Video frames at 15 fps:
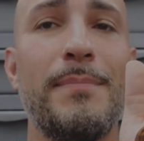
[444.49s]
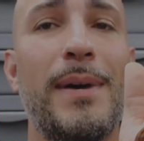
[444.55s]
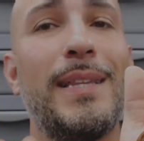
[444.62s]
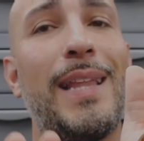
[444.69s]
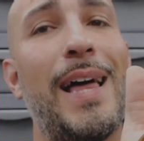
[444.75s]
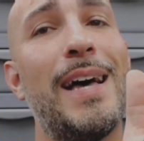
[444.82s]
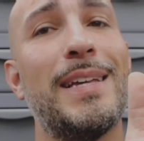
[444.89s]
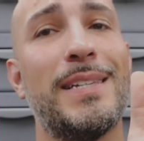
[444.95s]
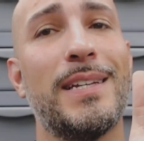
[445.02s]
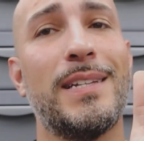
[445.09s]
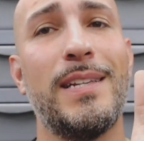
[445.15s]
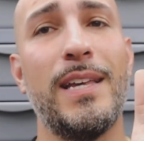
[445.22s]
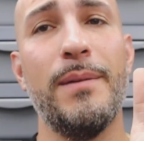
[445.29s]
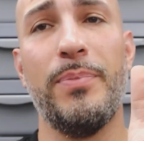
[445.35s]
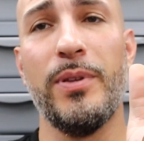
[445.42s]
is my last
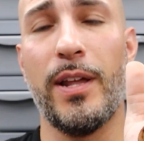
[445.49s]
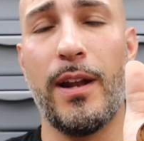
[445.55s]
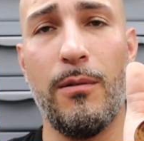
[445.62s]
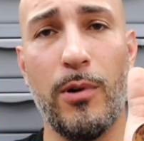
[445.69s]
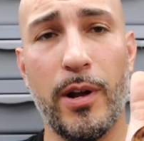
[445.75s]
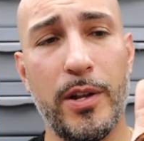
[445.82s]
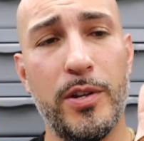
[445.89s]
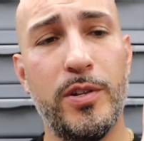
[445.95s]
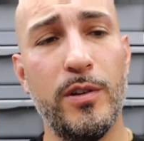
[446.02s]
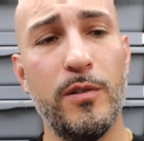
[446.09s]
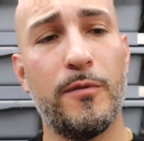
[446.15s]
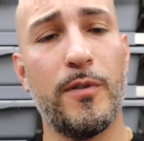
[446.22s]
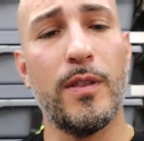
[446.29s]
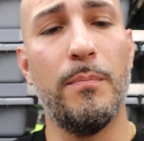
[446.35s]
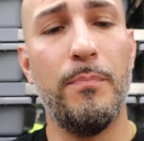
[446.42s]
example that I want to do
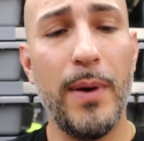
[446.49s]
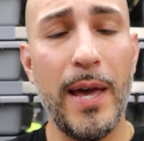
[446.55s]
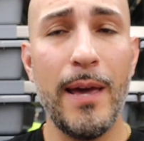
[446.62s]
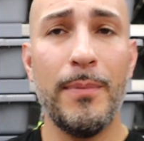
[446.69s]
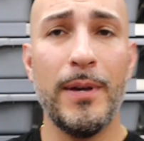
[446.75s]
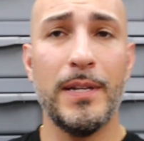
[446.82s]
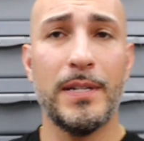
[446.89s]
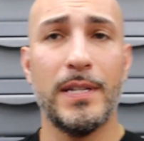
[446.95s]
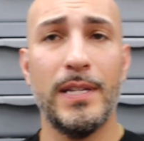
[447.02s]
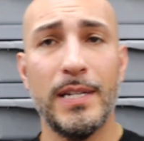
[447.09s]
for the babies.